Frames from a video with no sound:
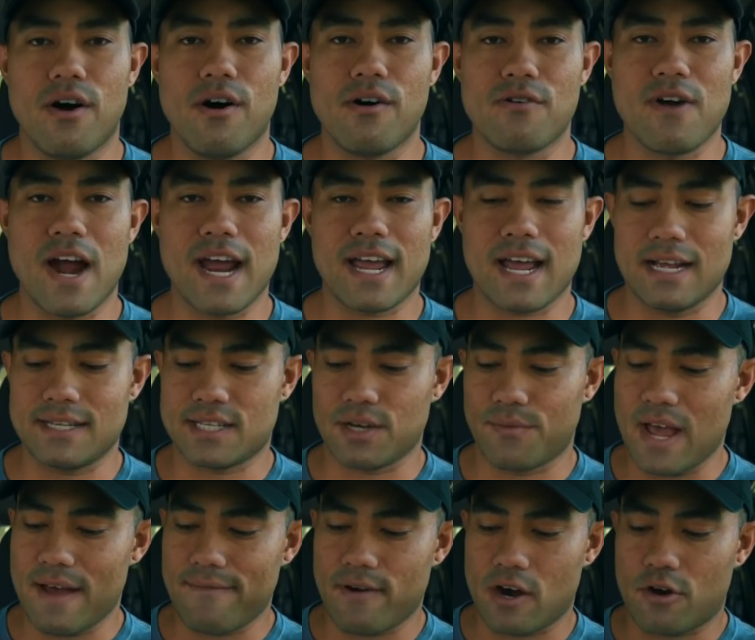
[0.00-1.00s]
All right guys, so
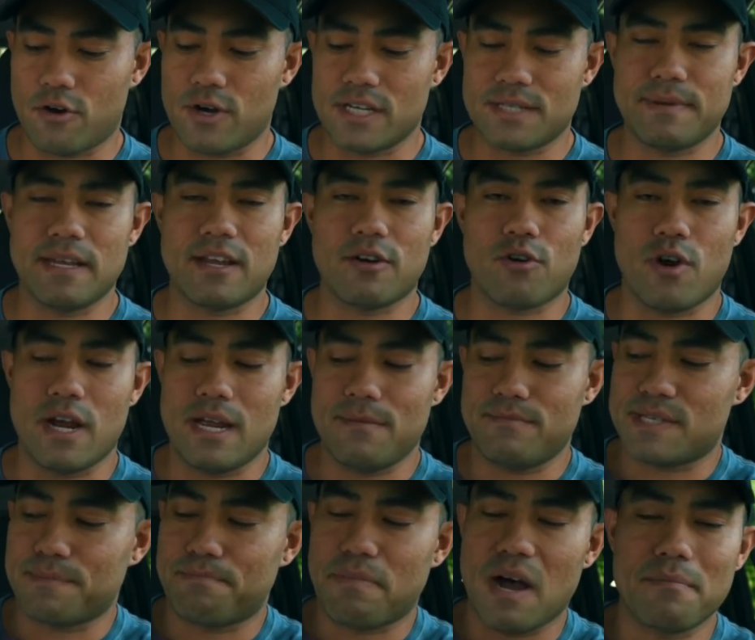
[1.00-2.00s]
we have our Krispy
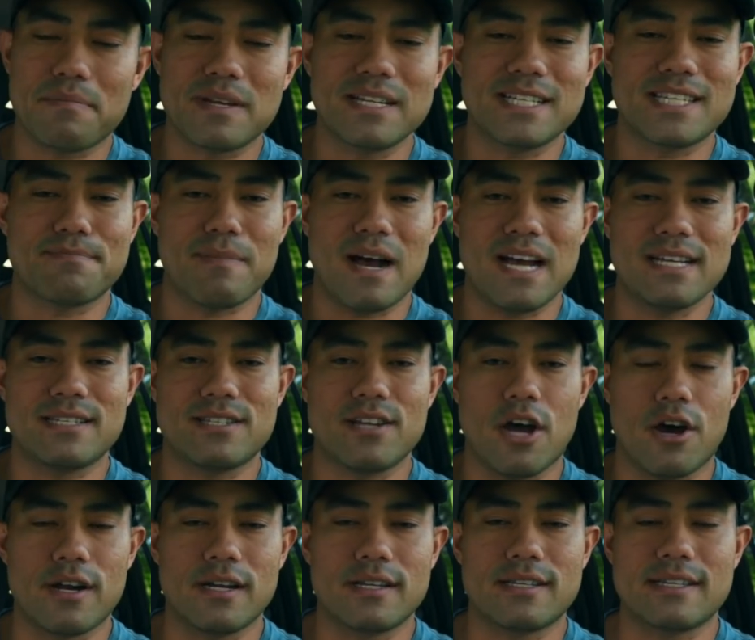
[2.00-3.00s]
Kreme's pumpkin spice
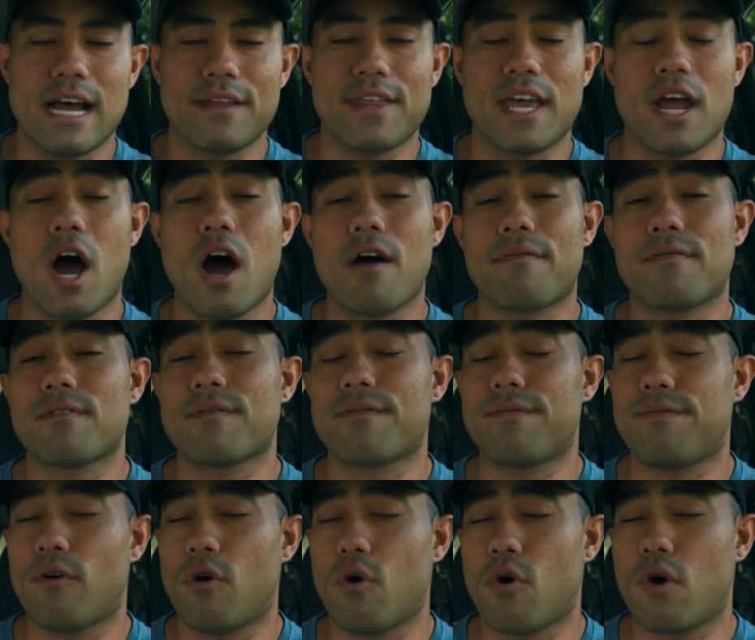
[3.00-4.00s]
donuts. Now they offer
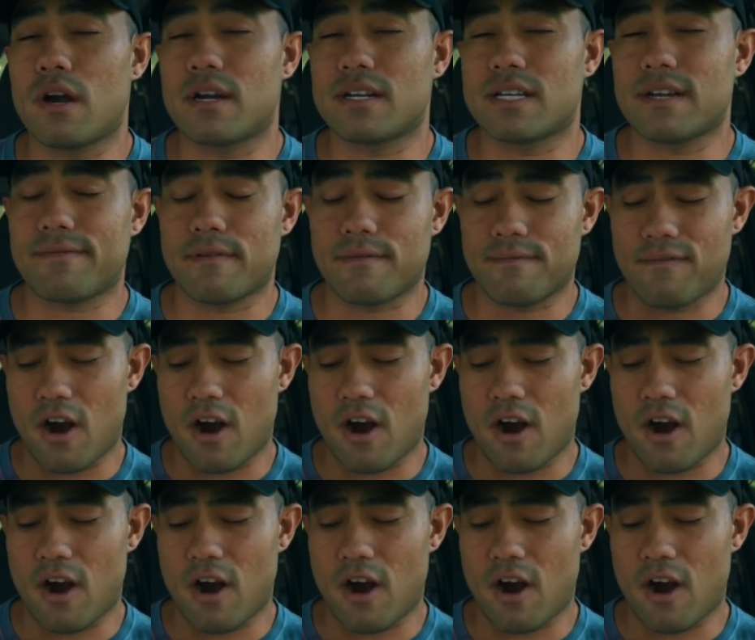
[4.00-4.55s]
4 different